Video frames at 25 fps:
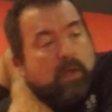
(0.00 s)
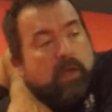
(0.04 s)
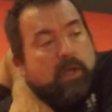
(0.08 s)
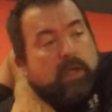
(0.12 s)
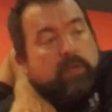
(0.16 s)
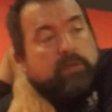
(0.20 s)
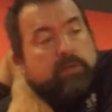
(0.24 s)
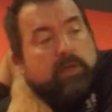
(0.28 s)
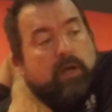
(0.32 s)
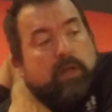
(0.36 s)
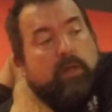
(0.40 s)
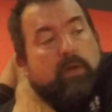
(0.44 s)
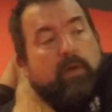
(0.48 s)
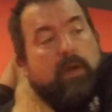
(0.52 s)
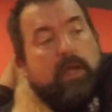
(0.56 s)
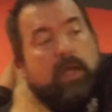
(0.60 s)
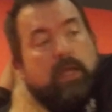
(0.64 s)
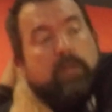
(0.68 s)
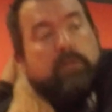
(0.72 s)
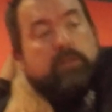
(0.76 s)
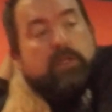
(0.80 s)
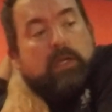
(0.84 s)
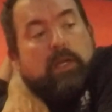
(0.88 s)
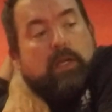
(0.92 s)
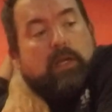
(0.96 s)
His other
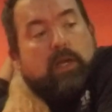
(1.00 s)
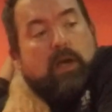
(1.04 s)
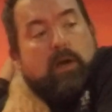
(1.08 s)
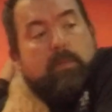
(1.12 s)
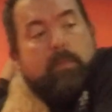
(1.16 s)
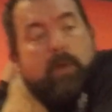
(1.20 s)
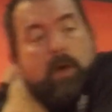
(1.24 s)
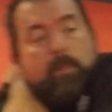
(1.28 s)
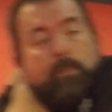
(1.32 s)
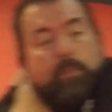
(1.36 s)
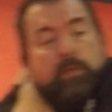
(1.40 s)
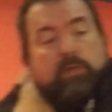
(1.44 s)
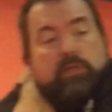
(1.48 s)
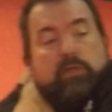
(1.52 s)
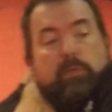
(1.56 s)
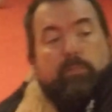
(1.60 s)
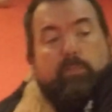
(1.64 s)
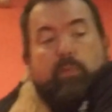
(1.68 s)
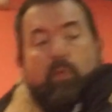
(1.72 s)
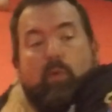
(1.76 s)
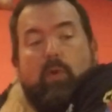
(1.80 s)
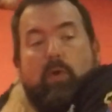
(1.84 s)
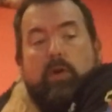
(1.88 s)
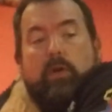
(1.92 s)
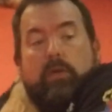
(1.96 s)
hand's going to come up and
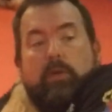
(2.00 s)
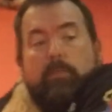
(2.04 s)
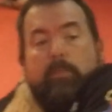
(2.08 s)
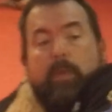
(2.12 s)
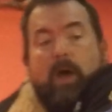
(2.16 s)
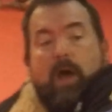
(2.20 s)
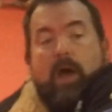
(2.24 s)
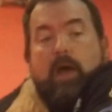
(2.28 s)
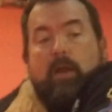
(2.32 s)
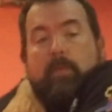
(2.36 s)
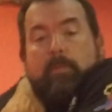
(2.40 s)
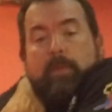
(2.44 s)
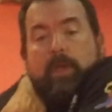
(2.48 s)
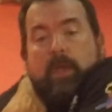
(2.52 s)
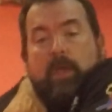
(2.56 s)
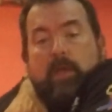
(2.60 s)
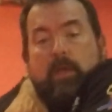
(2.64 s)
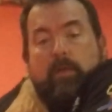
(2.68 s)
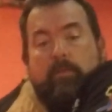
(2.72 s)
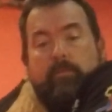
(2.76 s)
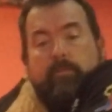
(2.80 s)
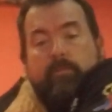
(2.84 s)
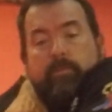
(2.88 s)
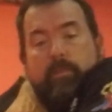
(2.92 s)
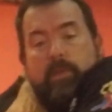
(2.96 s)
support the bottom
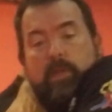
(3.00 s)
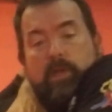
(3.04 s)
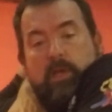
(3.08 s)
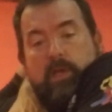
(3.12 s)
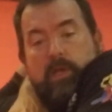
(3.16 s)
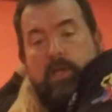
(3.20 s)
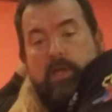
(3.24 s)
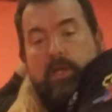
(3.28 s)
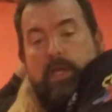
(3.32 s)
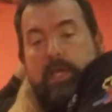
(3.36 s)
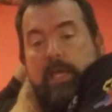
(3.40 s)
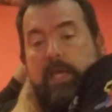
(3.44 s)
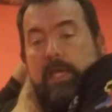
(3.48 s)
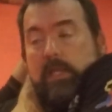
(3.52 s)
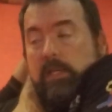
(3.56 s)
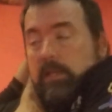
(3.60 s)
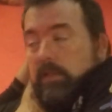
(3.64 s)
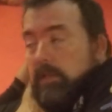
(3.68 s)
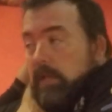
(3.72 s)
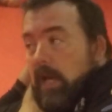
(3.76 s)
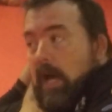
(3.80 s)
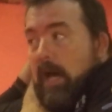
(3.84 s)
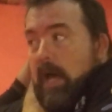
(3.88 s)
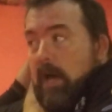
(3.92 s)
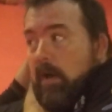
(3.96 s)
hand.
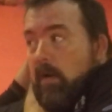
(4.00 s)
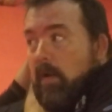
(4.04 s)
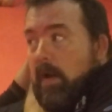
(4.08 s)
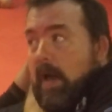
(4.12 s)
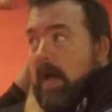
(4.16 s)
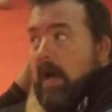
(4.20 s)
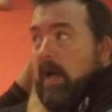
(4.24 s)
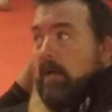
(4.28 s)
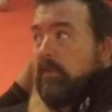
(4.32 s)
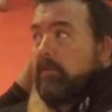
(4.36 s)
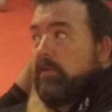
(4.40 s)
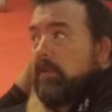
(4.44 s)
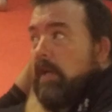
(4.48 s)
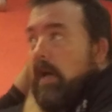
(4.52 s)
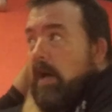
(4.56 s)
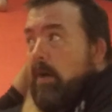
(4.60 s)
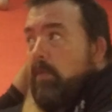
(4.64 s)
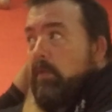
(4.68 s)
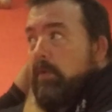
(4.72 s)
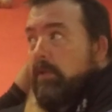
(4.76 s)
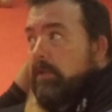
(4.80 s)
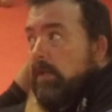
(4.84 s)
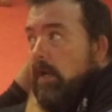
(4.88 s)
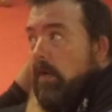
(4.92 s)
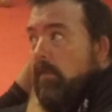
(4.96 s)
Inside or outside,
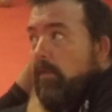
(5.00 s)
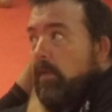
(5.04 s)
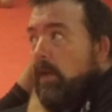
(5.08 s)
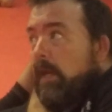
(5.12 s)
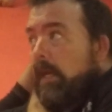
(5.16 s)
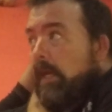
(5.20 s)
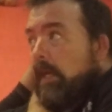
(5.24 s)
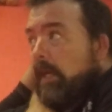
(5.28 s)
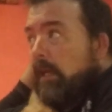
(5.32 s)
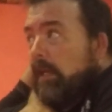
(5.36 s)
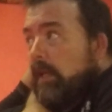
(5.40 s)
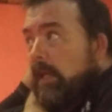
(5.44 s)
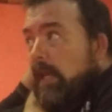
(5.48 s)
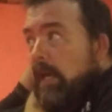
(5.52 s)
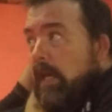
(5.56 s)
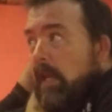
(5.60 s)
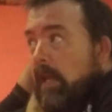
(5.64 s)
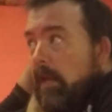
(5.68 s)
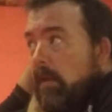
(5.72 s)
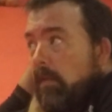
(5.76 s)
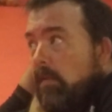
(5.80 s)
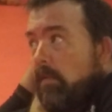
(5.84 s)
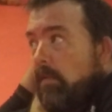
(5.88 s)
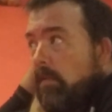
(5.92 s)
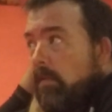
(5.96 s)
whichever he can get
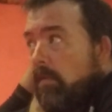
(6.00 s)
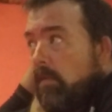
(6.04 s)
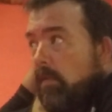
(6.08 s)
it.